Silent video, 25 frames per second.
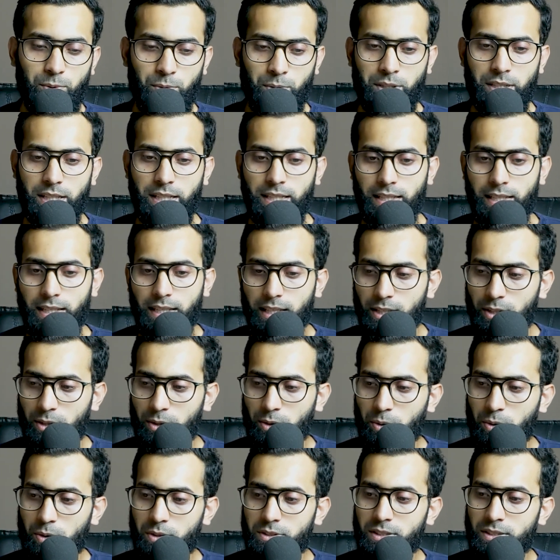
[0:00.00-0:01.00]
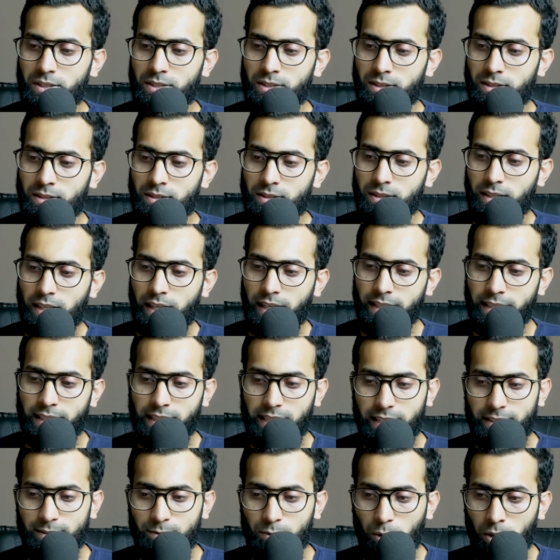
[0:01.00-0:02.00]
okay, he knows and he
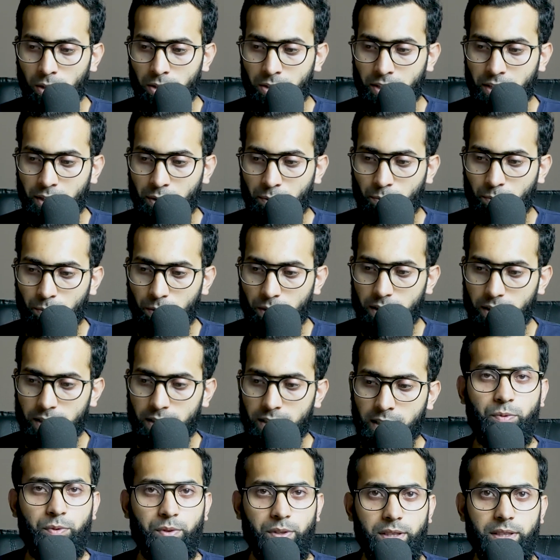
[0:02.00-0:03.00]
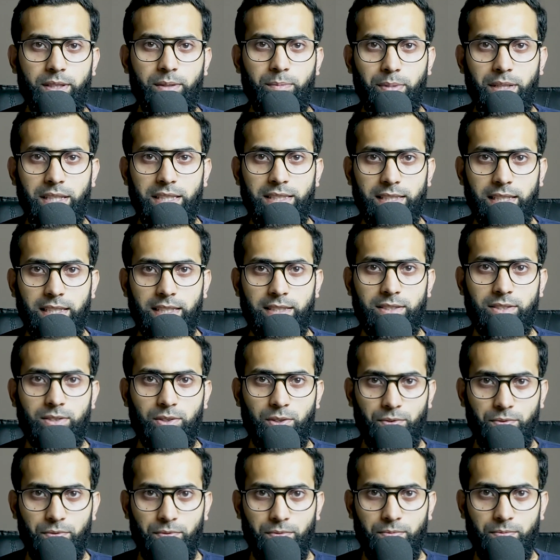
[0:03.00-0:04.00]
has already worked with the basics
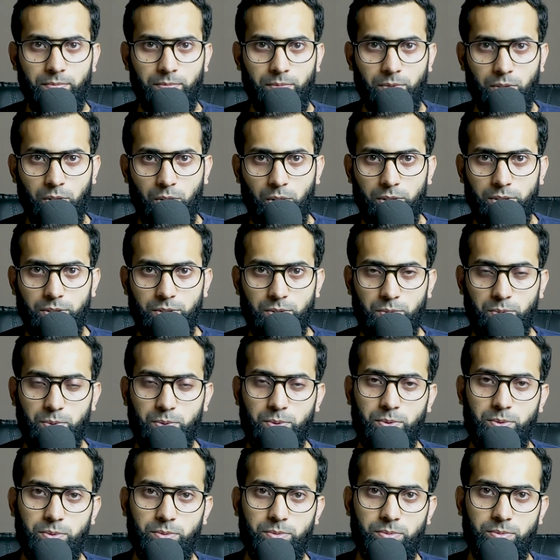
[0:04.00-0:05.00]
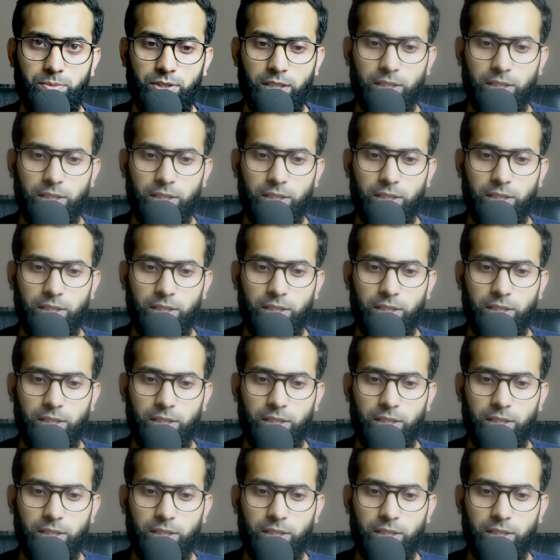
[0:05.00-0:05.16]
of ROS2